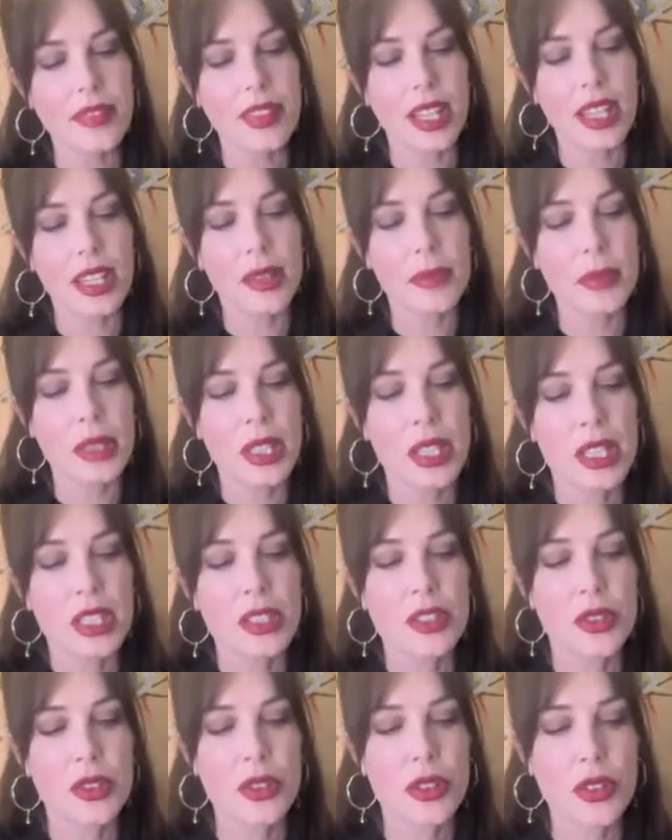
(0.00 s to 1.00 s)

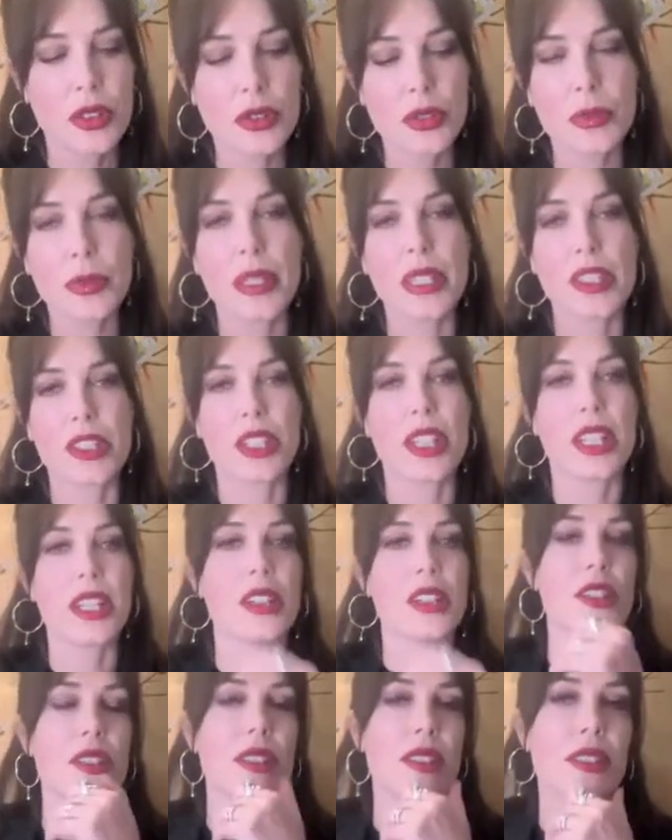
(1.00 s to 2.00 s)
What helped your
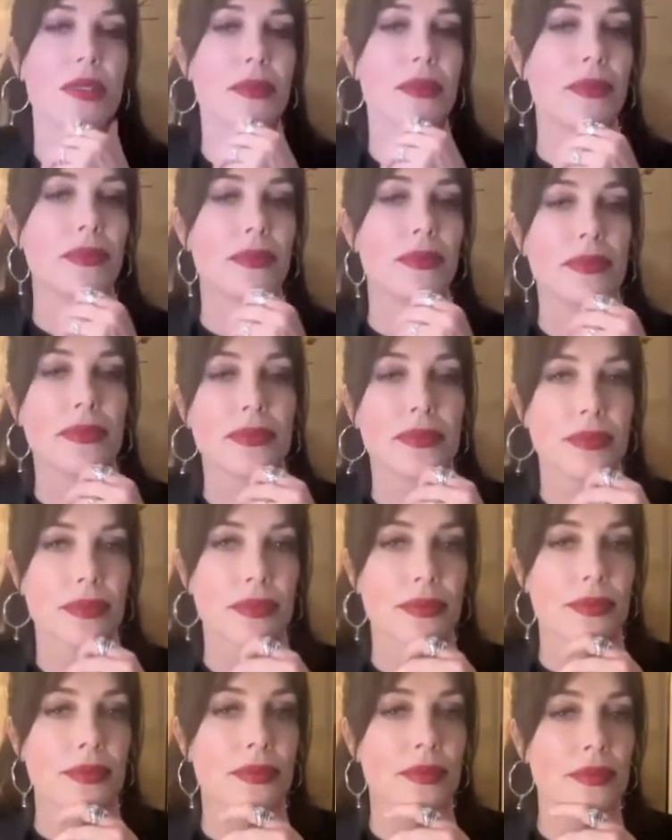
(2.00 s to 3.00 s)
POTS?
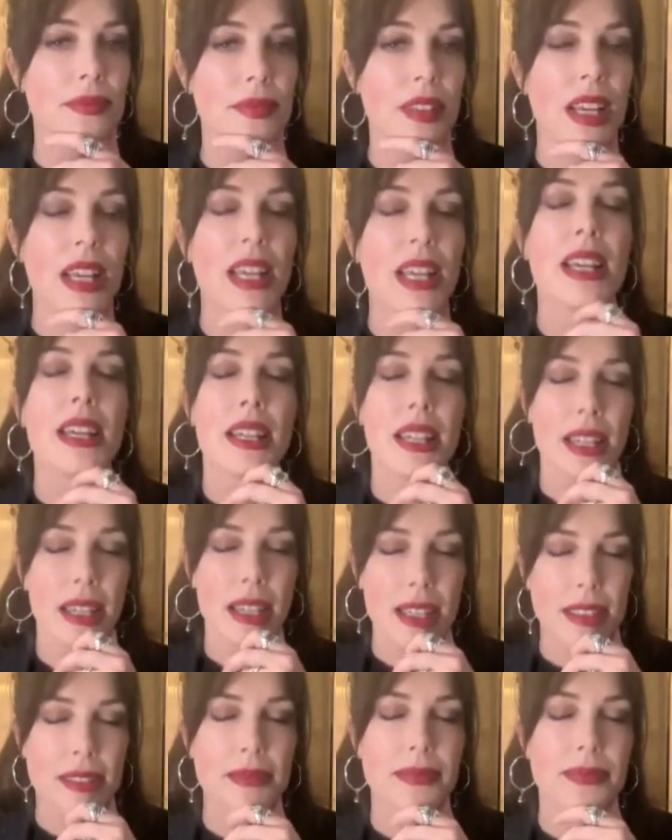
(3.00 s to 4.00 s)
Because that's
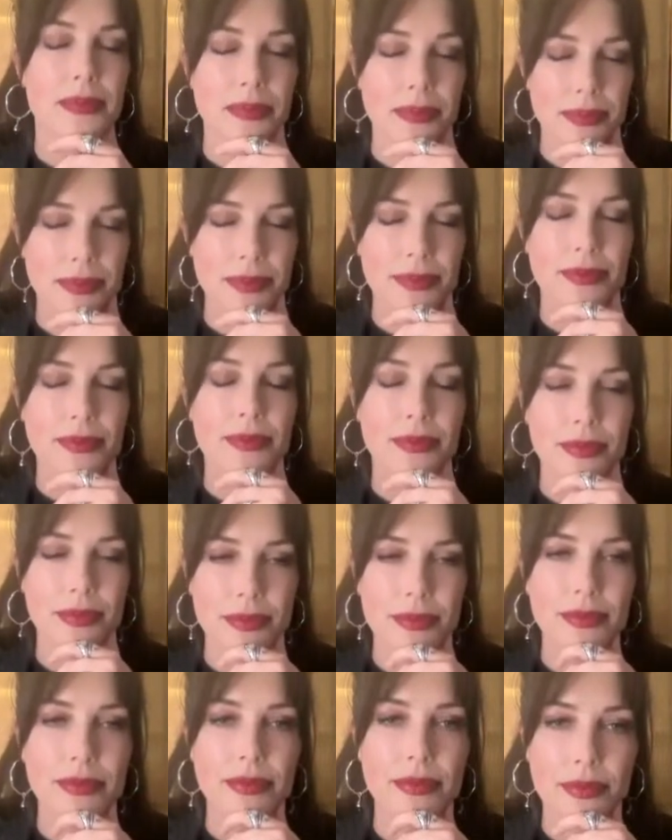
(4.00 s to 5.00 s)
a major
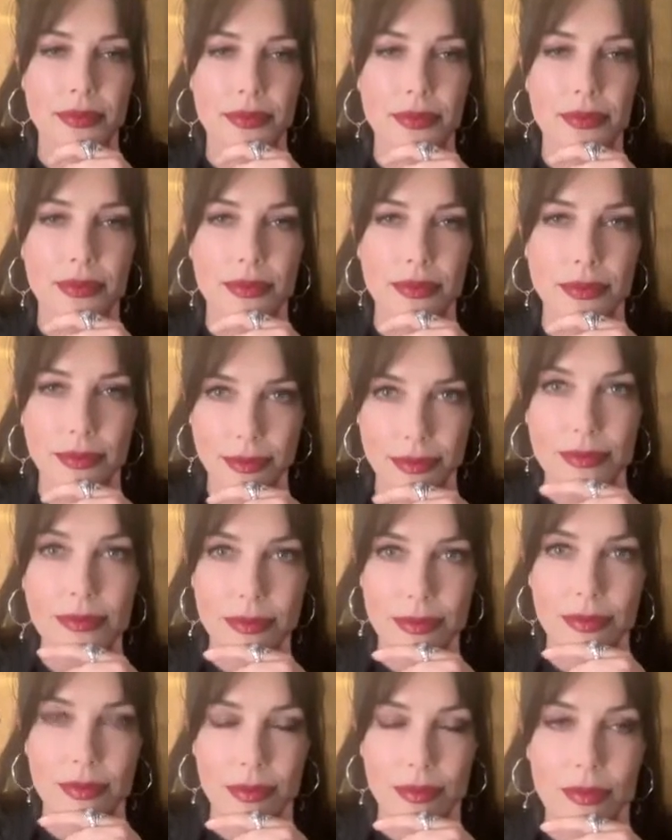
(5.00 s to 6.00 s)
problem for some people with
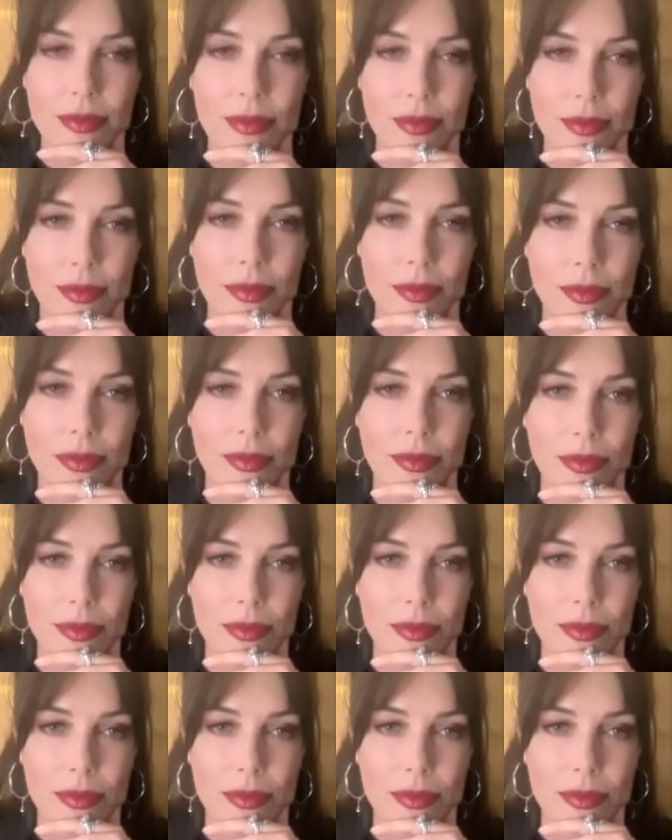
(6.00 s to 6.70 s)
CRPS.